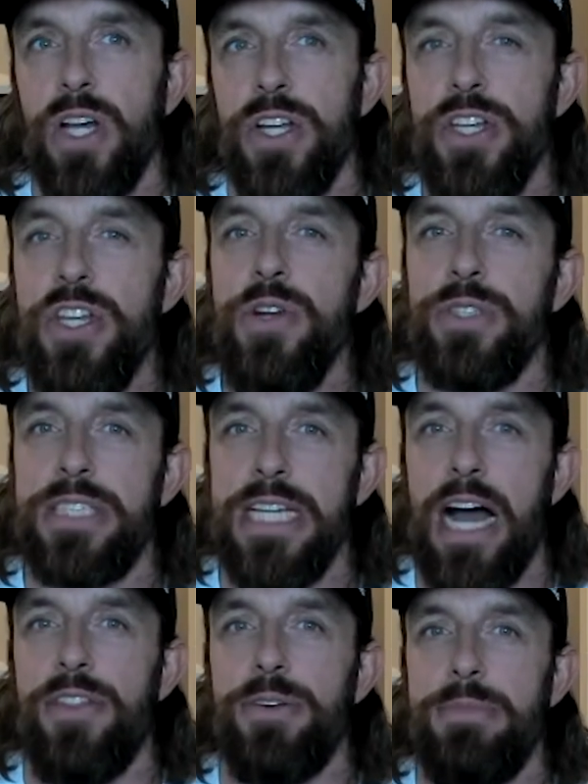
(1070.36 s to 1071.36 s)
used in
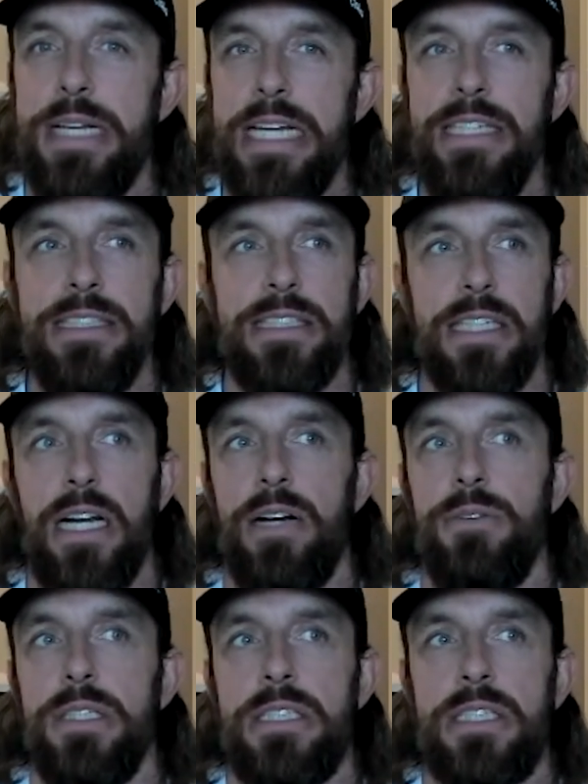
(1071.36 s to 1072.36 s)
other means, and
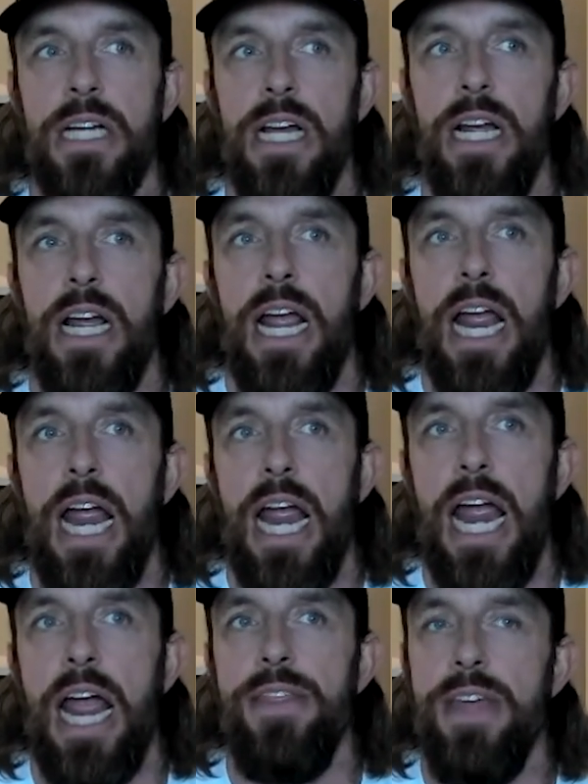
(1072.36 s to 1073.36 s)

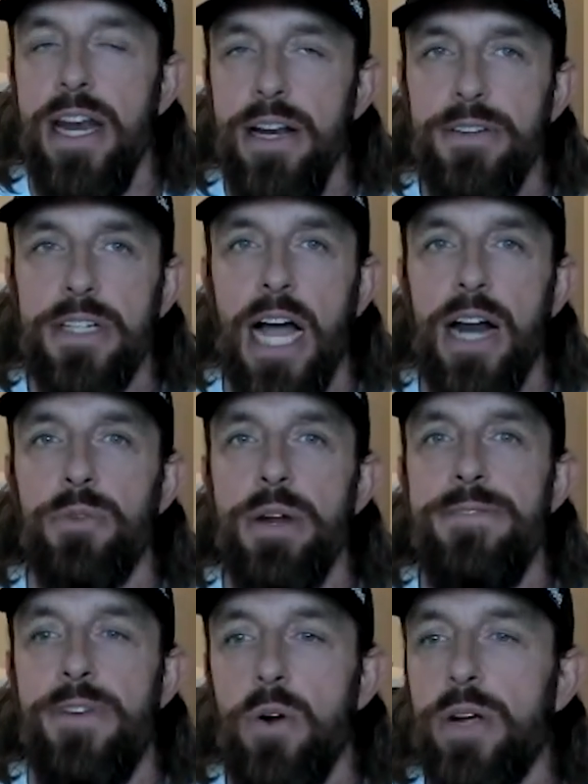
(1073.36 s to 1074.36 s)
then it kind of
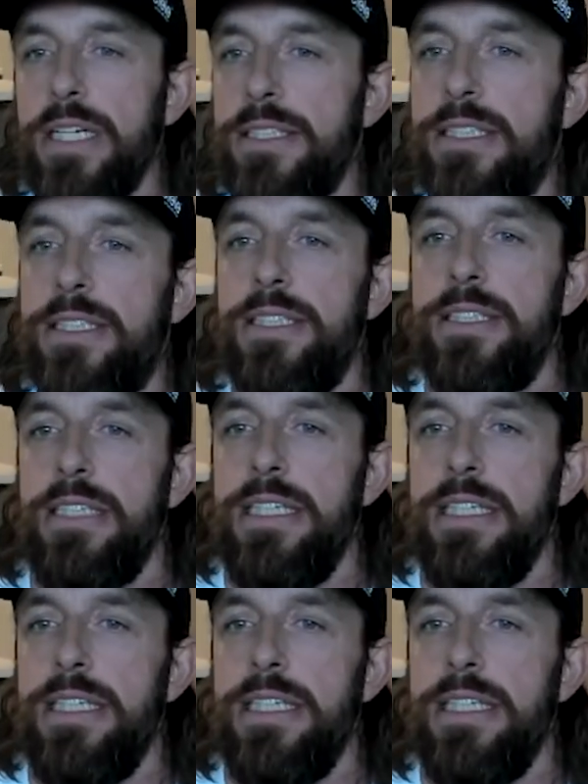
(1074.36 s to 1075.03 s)
refocused.